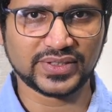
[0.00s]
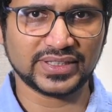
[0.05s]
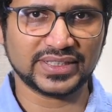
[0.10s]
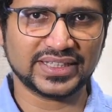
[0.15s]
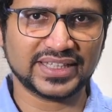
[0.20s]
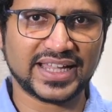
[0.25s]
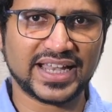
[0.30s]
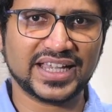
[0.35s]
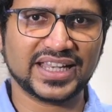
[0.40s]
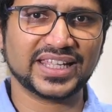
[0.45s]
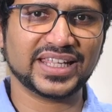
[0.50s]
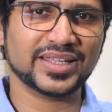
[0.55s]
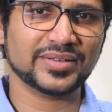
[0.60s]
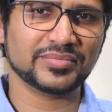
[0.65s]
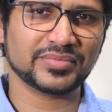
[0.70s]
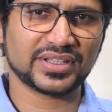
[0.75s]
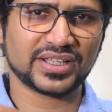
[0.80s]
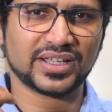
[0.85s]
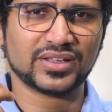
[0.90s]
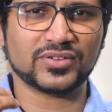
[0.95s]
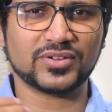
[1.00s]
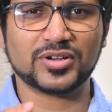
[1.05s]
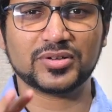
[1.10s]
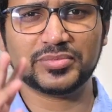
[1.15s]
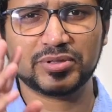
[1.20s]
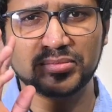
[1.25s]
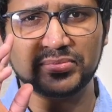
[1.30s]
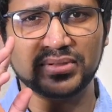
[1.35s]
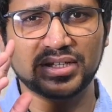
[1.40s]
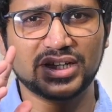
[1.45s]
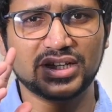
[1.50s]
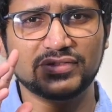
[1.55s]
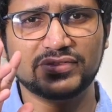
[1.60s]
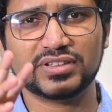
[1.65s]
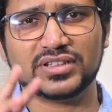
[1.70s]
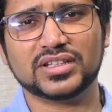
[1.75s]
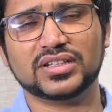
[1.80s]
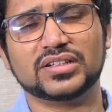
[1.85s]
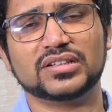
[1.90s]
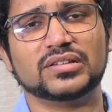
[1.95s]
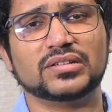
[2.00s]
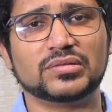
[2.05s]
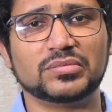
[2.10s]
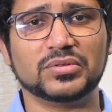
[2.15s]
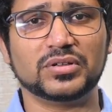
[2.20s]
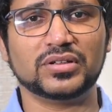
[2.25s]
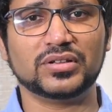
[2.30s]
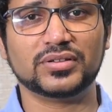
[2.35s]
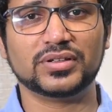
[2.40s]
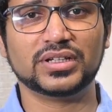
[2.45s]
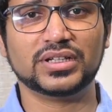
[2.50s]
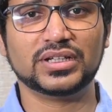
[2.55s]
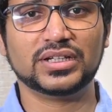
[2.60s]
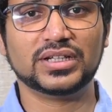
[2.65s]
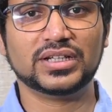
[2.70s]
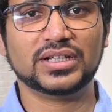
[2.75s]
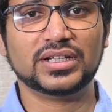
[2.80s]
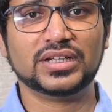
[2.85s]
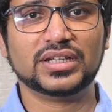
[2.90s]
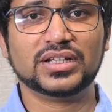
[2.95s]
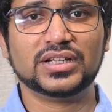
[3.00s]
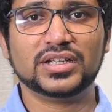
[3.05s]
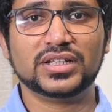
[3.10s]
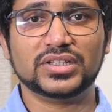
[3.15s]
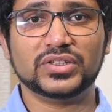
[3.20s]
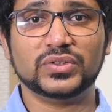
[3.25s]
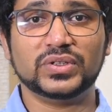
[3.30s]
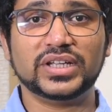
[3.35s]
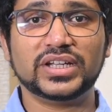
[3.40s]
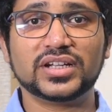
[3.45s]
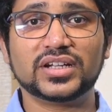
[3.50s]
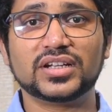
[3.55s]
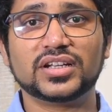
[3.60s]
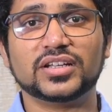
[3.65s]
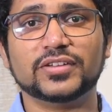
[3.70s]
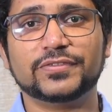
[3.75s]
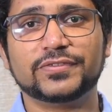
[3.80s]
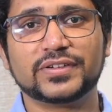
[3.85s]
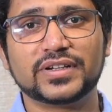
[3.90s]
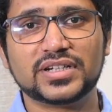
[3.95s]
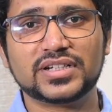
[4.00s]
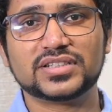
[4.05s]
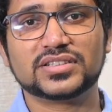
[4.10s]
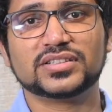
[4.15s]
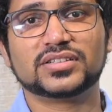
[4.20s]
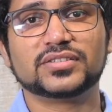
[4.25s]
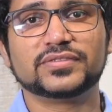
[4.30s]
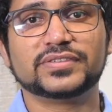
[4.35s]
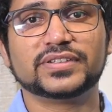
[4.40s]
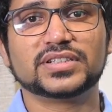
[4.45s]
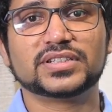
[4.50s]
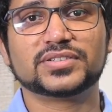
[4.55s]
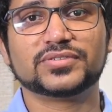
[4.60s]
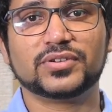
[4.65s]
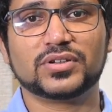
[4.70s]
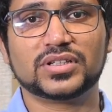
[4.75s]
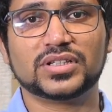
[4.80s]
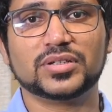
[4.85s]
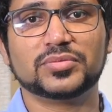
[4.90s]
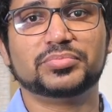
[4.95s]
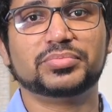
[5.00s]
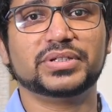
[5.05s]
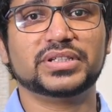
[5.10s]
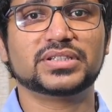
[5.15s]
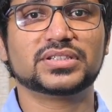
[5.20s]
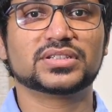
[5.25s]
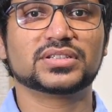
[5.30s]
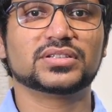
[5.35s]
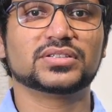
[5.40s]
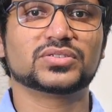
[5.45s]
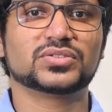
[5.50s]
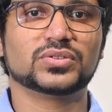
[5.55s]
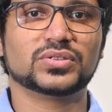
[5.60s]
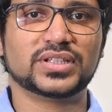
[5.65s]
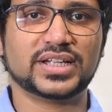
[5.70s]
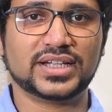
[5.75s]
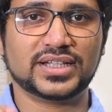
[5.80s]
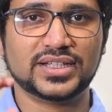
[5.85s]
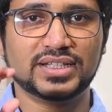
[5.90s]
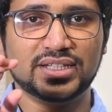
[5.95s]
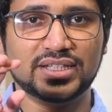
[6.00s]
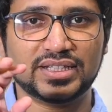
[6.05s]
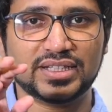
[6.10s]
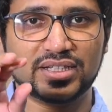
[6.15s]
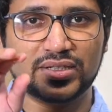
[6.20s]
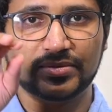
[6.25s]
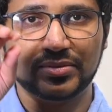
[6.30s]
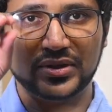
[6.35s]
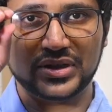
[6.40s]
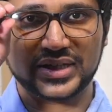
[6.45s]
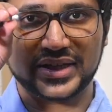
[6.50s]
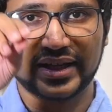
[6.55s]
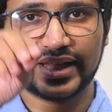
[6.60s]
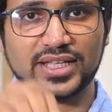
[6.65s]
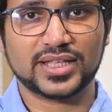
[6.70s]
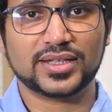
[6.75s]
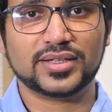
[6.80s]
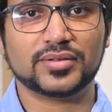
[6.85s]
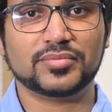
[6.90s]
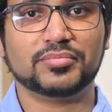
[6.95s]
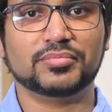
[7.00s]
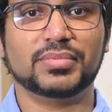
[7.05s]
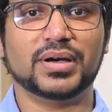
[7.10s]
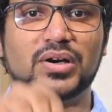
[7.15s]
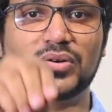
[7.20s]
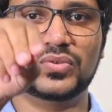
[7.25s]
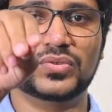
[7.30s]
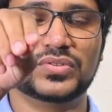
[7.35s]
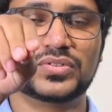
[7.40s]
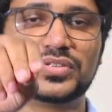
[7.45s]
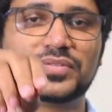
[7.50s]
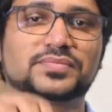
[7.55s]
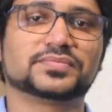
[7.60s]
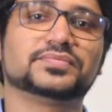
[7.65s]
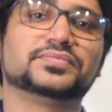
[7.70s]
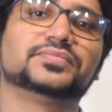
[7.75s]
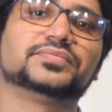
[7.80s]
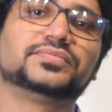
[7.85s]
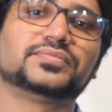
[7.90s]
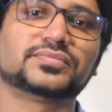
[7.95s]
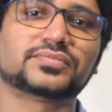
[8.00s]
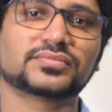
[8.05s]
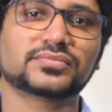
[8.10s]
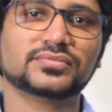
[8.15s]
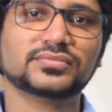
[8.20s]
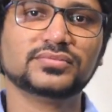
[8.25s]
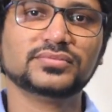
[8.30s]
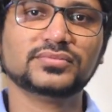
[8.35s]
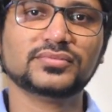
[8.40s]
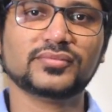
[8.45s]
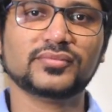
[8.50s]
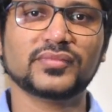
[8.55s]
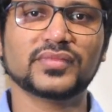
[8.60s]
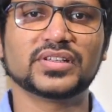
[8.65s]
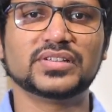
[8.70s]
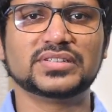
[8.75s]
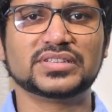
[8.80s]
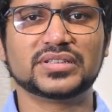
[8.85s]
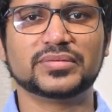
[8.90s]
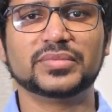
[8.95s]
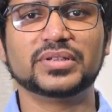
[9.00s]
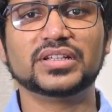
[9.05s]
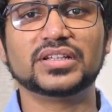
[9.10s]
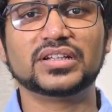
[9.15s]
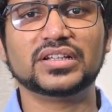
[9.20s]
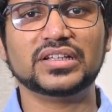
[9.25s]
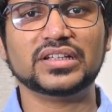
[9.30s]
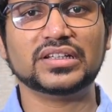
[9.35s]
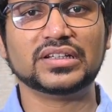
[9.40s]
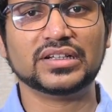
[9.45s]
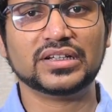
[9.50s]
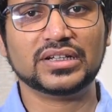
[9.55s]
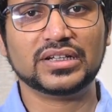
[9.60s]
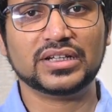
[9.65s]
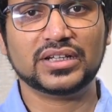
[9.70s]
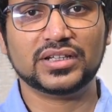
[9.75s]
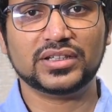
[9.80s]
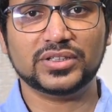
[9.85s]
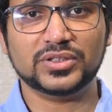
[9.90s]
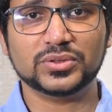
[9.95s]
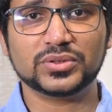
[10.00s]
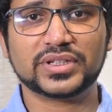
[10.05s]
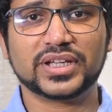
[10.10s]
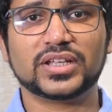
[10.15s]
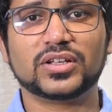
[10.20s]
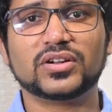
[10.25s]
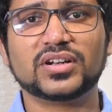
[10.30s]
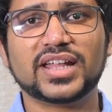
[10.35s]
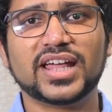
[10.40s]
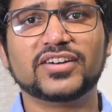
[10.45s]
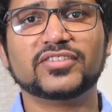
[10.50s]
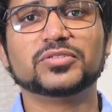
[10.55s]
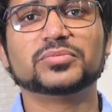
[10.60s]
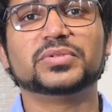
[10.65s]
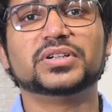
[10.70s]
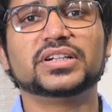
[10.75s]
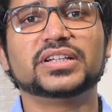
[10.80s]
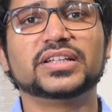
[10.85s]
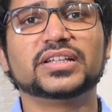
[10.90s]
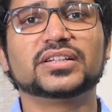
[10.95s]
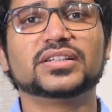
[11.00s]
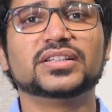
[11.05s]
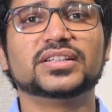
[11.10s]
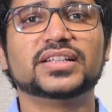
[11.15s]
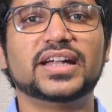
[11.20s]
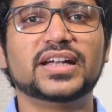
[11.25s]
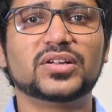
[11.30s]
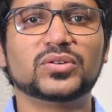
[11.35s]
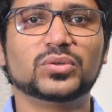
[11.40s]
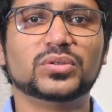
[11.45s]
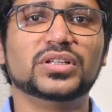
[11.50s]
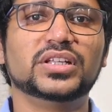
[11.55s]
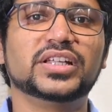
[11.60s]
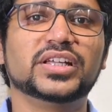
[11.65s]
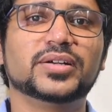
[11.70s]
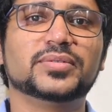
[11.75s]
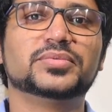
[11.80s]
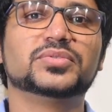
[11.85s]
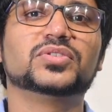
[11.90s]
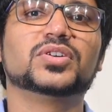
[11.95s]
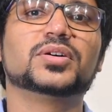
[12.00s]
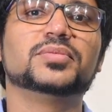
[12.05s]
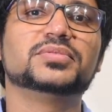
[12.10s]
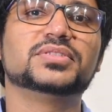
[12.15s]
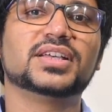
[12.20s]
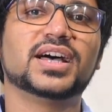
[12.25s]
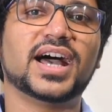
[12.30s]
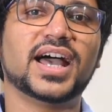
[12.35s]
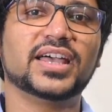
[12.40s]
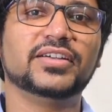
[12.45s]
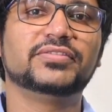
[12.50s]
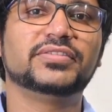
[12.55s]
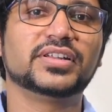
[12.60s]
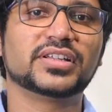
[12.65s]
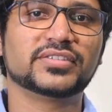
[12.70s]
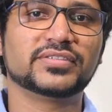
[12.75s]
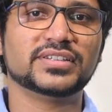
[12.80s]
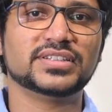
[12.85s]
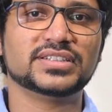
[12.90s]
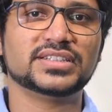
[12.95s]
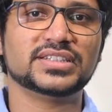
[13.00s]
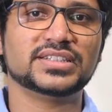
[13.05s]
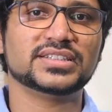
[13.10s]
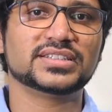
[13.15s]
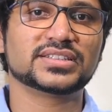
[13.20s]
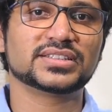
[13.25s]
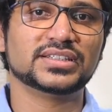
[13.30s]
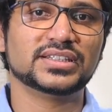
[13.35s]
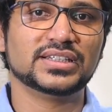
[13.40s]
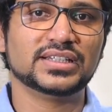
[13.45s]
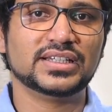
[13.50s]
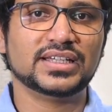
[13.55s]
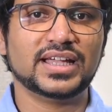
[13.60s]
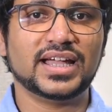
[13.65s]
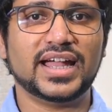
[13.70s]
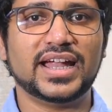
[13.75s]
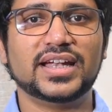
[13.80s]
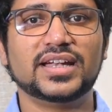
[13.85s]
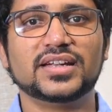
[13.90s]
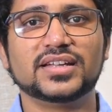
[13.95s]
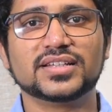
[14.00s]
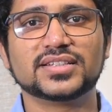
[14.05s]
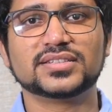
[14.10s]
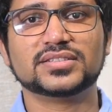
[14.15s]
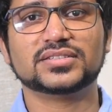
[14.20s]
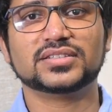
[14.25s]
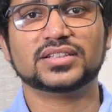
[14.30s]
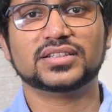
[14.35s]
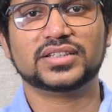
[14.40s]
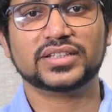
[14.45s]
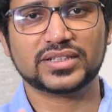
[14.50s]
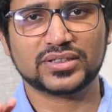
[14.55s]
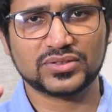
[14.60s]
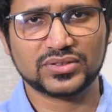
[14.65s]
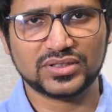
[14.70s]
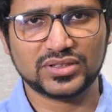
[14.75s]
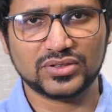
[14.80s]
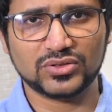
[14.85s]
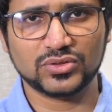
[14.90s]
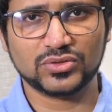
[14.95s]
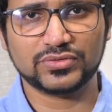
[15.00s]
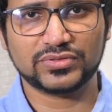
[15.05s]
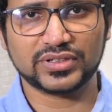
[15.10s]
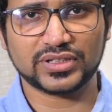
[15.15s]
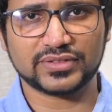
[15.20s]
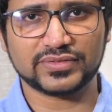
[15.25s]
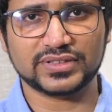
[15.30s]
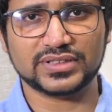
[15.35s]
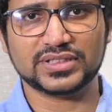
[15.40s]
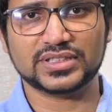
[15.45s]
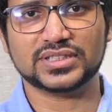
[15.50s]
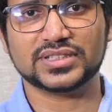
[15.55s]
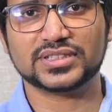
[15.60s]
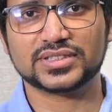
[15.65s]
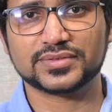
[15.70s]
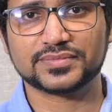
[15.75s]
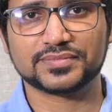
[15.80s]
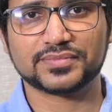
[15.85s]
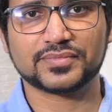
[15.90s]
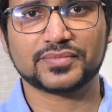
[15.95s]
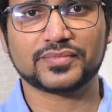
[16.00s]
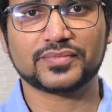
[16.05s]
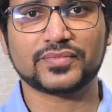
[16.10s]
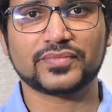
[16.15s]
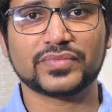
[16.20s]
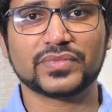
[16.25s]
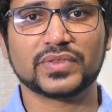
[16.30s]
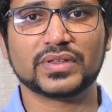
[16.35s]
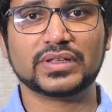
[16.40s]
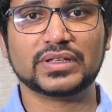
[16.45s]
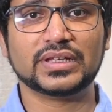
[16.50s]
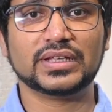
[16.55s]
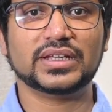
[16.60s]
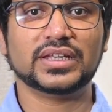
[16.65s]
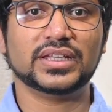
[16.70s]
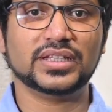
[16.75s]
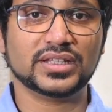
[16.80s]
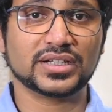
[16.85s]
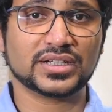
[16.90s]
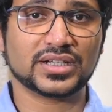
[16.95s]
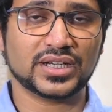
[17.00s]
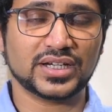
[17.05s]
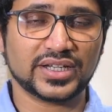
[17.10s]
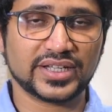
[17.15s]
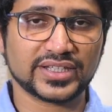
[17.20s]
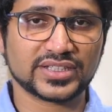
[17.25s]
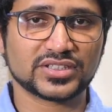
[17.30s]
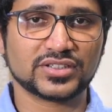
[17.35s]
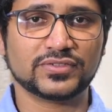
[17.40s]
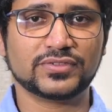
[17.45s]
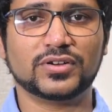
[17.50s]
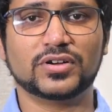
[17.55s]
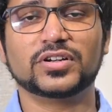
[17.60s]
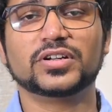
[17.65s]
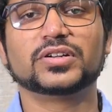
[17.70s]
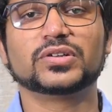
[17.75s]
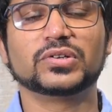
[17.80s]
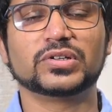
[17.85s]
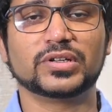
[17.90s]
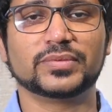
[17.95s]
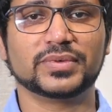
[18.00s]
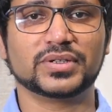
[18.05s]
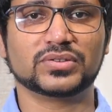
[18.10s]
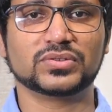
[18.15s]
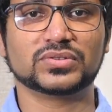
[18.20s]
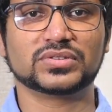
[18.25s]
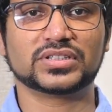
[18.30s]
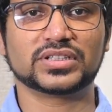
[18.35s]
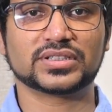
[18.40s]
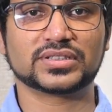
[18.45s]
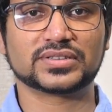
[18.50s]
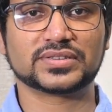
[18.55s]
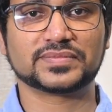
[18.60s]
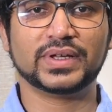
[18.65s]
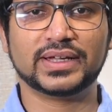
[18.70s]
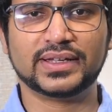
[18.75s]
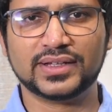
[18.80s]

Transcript: That game cannot be played with a leather ball. You need a different surface for the pitch so that the leather ball can bounce. Similarly, you cannot have a material that only absorbs high frequencies and does nothing to the low frequencies in the context of auditorium acoustics.